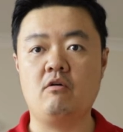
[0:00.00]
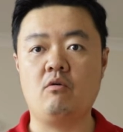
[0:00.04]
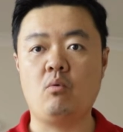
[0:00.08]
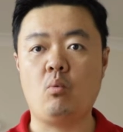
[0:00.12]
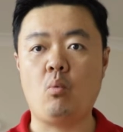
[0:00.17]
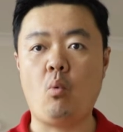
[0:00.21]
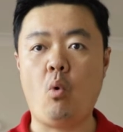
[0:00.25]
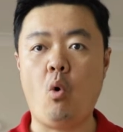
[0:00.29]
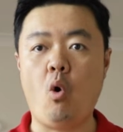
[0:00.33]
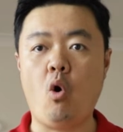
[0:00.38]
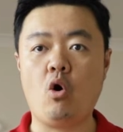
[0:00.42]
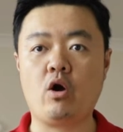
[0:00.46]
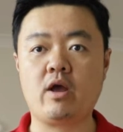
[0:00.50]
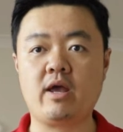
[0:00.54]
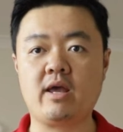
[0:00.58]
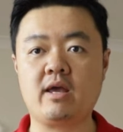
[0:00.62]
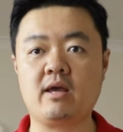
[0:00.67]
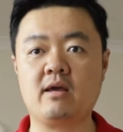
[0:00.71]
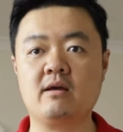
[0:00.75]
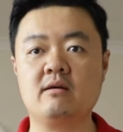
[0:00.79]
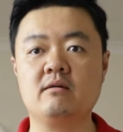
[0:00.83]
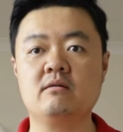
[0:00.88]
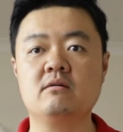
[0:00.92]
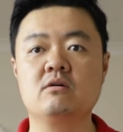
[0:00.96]

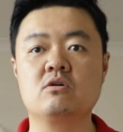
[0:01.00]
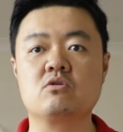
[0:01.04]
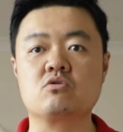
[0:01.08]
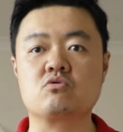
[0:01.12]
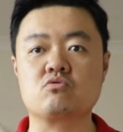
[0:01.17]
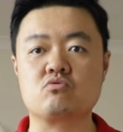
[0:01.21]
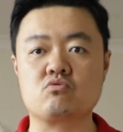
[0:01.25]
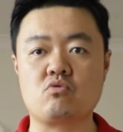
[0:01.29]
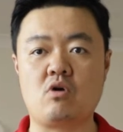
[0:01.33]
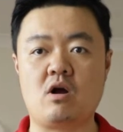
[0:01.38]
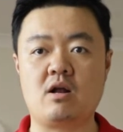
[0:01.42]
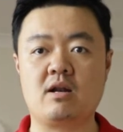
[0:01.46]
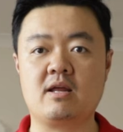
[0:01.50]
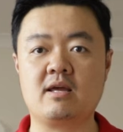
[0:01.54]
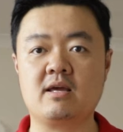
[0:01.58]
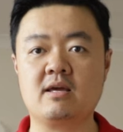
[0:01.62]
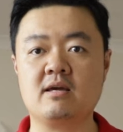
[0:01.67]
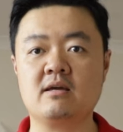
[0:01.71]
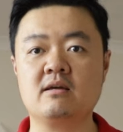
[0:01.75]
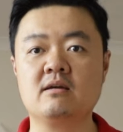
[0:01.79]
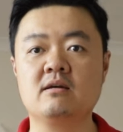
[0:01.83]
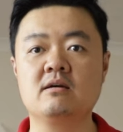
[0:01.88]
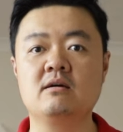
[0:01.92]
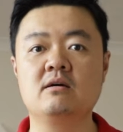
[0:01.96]
walking,
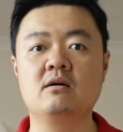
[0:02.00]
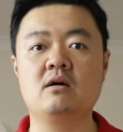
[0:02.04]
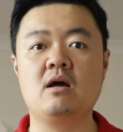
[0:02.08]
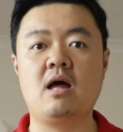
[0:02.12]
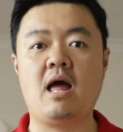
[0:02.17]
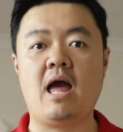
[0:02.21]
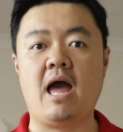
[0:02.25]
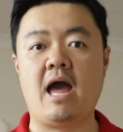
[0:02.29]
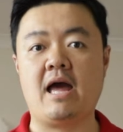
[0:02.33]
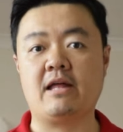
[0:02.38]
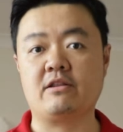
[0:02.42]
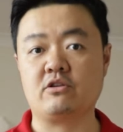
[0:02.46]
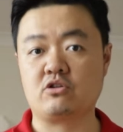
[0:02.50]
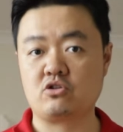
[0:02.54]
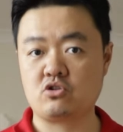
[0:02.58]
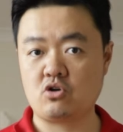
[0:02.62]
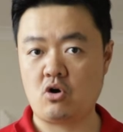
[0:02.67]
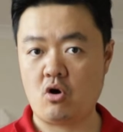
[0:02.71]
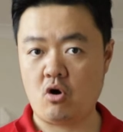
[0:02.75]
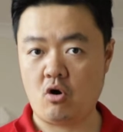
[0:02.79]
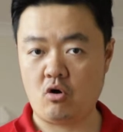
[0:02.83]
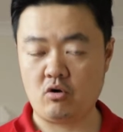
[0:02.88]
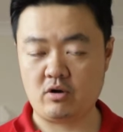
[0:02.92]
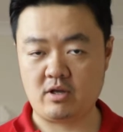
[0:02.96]
running, and
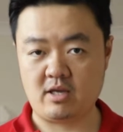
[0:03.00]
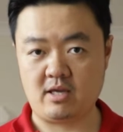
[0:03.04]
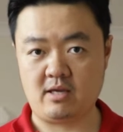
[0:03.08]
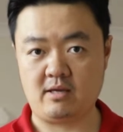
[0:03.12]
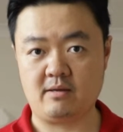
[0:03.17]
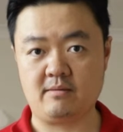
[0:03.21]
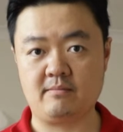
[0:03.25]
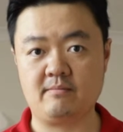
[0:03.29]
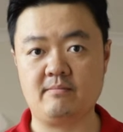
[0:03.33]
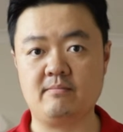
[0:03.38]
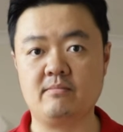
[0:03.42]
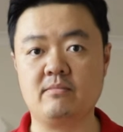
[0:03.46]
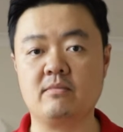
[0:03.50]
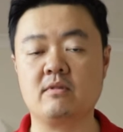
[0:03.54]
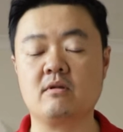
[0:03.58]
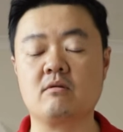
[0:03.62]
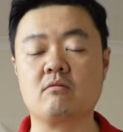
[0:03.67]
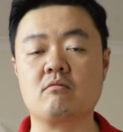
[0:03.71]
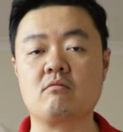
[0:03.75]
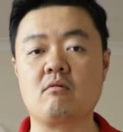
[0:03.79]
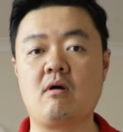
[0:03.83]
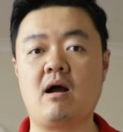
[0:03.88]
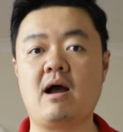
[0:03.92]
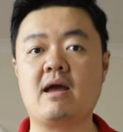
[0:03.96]
talking,
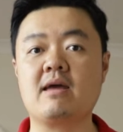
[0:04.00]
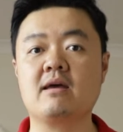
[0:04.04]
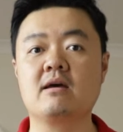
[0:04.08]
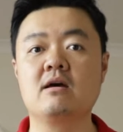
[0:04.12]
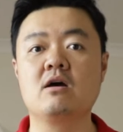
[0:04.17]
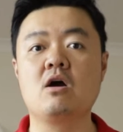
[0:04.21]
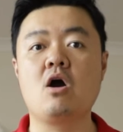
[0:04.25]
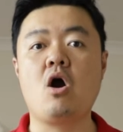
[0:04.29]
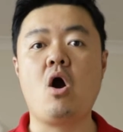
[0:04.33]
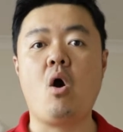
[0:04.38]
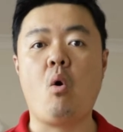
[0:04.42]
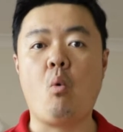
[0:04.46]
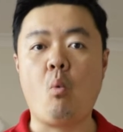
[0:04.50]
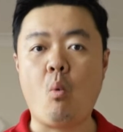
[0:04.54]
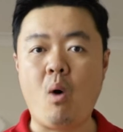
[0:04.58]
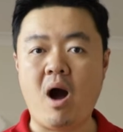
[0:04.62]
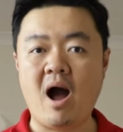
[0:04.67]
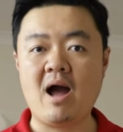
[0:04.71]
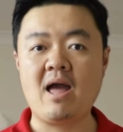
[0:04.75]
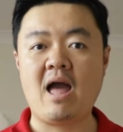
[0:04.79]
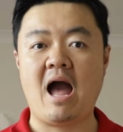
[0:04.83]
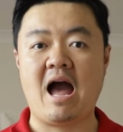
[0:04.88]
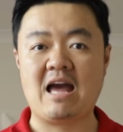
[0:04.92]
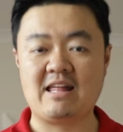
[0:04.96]
right?
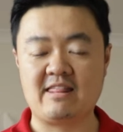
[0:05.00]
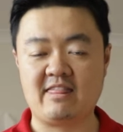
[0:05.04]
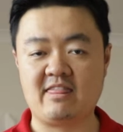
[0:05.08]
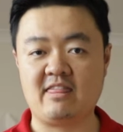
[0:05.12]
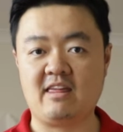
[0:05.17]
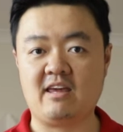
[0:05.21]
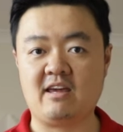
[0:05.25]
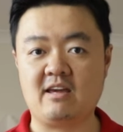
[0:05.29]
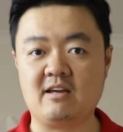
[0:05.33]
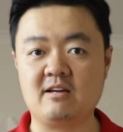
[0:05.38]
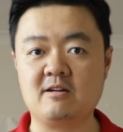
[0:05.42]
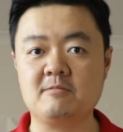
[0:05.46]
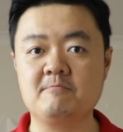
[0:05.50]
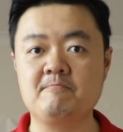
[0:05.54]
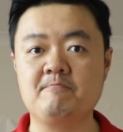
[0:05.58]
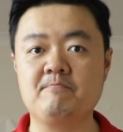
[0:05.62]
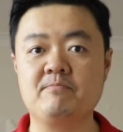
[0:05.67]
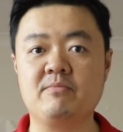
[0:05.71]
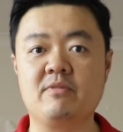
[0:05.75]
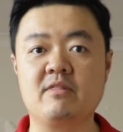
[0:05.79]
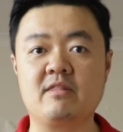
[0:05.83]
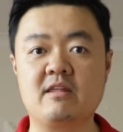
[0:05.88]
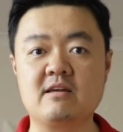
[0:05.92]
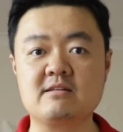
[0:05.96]
Why I think
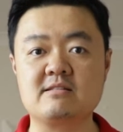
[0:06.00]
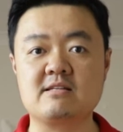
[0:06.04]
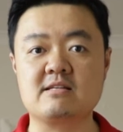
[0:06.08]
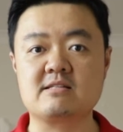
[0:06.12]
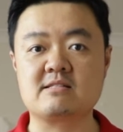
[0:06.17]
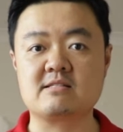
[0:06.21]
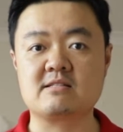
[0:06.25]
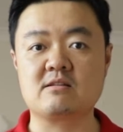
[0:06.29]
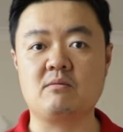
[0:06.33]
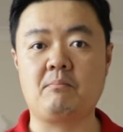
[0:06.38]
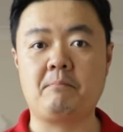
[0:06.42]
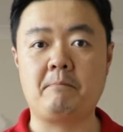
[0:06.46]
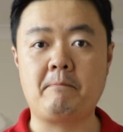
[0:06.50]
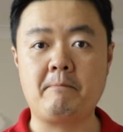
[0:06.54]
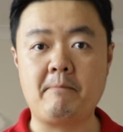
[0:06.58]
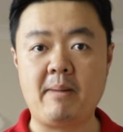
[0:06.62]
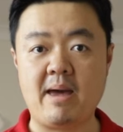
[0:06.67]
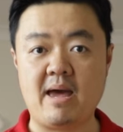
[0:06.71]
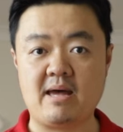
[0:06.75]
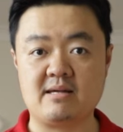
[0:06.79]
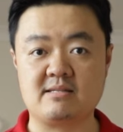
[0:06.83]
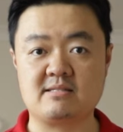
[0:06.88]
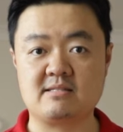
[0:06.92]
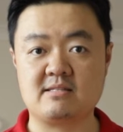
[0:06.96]
this is the
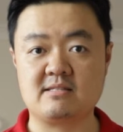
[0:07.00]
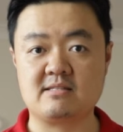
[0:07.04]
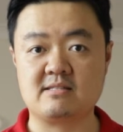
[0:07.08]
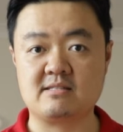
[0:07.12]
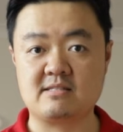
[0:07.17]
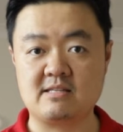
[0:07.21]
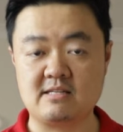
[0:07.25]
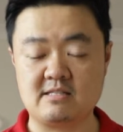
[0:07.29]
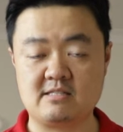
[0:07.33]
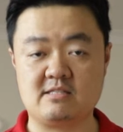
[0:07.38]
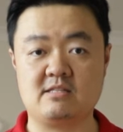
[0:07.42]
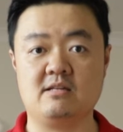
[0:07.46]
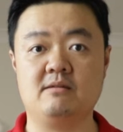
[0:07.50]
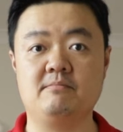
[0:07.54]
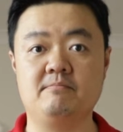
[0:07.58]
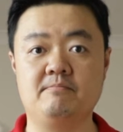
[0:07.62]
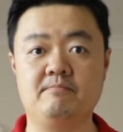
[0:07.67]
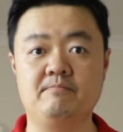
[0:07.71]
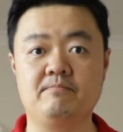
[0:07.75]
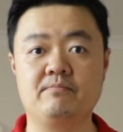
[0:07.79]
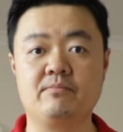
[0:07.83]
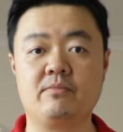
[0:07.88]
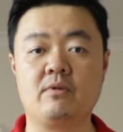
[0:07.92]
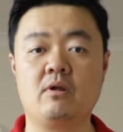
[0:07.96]
best system,
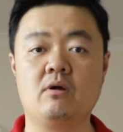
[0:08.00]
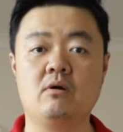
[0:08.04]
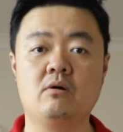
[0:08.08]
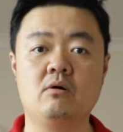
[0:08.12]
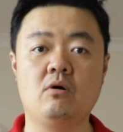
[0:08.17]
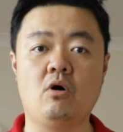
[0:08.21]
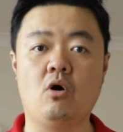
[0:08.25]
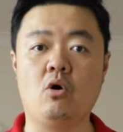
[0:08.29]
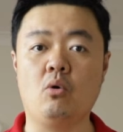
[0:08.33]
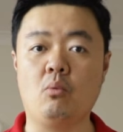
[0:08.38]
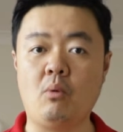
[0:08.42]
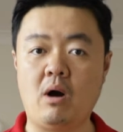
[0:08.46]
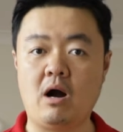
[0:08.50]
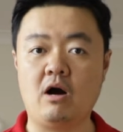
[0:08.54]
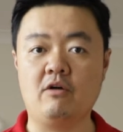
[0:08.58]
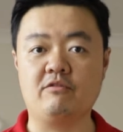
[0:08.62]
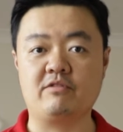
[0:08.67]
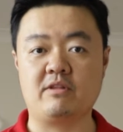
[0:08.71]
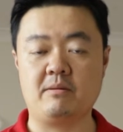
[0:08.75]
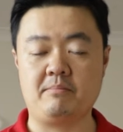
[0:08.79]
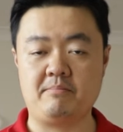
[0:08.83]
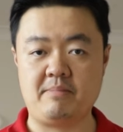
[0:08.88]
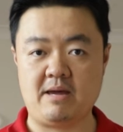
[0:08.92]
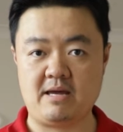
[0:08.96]
or one
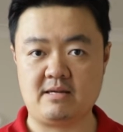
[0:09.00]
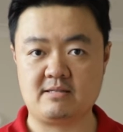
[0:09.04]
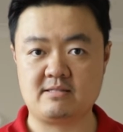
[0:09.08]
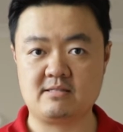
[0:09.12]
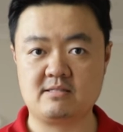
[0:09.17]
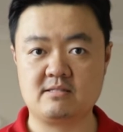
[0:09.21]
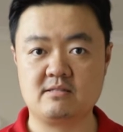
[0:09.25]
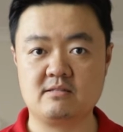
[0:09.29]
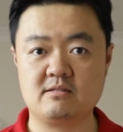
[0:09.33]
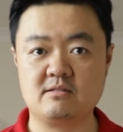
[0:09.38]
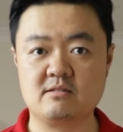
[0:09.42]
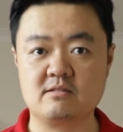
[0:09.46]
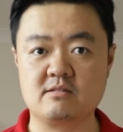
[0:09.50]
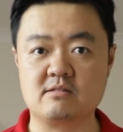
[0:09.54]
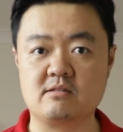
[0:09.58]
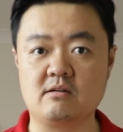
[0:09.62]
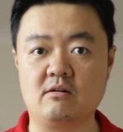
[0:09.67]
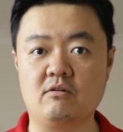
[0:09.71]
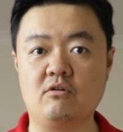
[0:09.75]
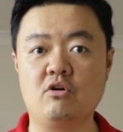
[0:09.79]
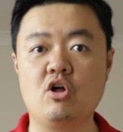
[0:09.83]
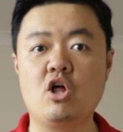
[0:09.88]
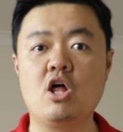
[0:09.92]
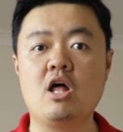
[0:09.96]
of the best.
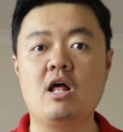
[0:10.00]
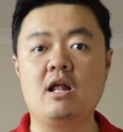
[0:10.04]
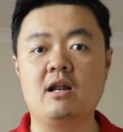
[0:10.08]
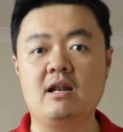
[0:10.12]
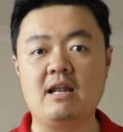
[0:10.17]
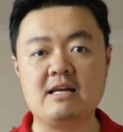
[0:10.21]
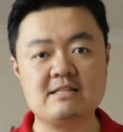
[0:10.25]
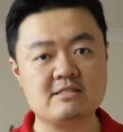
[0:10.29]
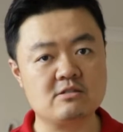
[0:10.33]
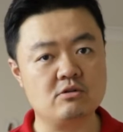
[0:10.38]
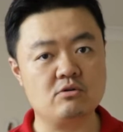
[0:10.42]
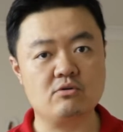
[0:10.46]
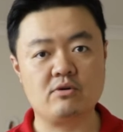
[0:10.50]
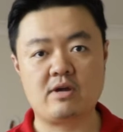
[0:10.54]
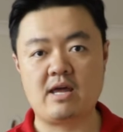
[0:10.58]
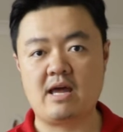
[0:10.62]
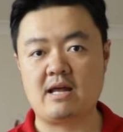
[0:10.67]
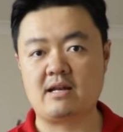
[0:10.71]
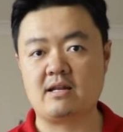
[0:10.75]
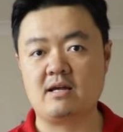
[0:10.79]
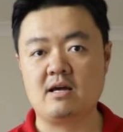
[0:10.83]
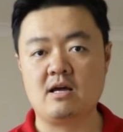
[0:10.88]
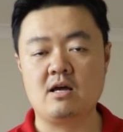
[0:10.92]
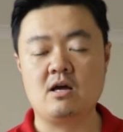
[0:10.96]
So let's look
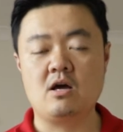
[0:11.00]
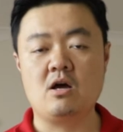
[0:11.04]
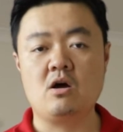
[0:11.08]
at